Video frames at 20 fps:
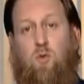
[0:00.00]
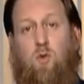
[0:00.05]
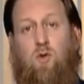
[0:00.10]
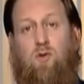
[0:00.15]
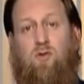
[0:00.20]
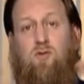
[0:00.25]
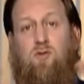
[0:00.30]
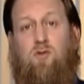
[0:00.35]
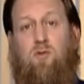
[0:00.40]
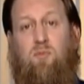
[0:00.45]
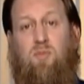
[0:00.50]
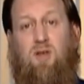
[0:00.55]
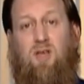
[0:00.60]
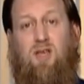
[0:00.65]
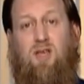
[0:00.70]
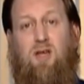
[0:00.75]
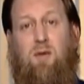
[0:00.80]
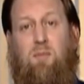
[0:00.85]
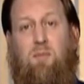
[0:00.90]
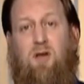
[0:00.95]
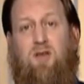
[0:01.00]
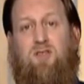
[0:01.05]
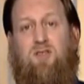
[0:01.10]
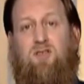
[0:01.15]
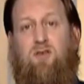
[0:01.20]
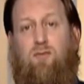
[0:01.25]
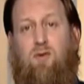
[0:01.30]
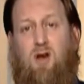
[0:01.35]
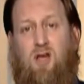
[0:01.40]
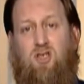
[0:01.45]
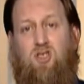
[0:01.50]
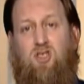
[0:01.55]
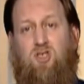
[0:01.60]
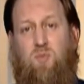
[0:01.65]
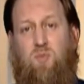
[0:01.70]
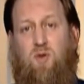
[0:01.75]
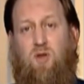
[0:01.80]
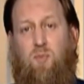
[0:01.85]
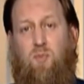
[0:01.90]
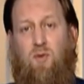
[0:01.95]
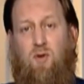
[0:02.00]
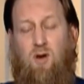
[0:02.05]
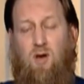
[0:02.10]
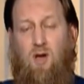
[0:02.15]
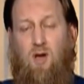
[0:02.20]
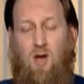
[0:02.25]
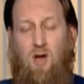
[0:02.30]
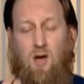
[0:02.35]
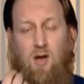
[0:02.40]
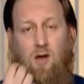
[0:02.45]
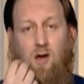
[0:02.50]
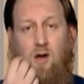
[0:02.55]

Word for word: you want to be amongst the righteous people,